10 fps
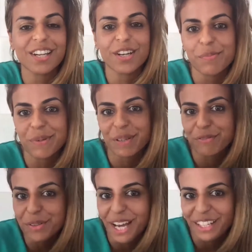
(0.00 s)
Could it be a
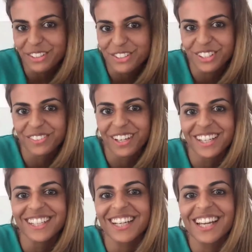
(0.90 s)
food allergy,
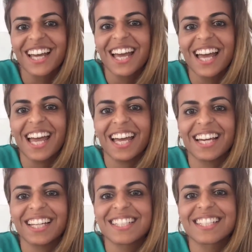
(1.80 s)
right?
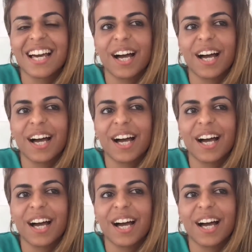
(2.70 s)
And,